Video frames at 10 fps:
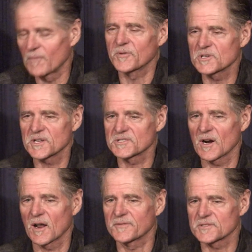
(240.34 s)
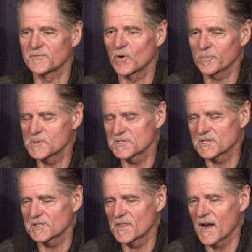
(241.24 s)
first I started off as a folk
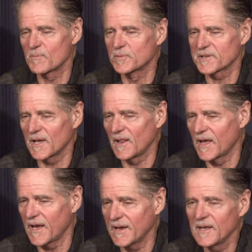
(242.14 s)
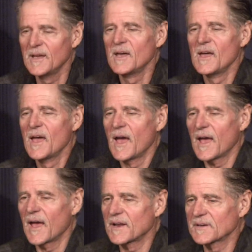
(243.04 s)
musician. Then I moved to LA
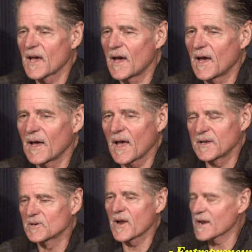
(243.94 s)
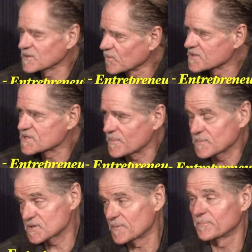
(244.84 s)
and I interacted with
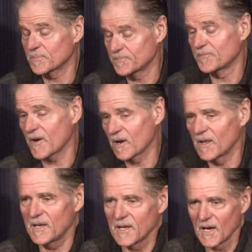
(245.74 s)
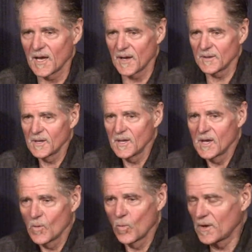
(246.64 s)
some fairly
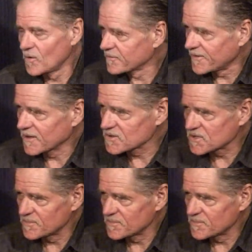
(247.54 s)
well-known figures in the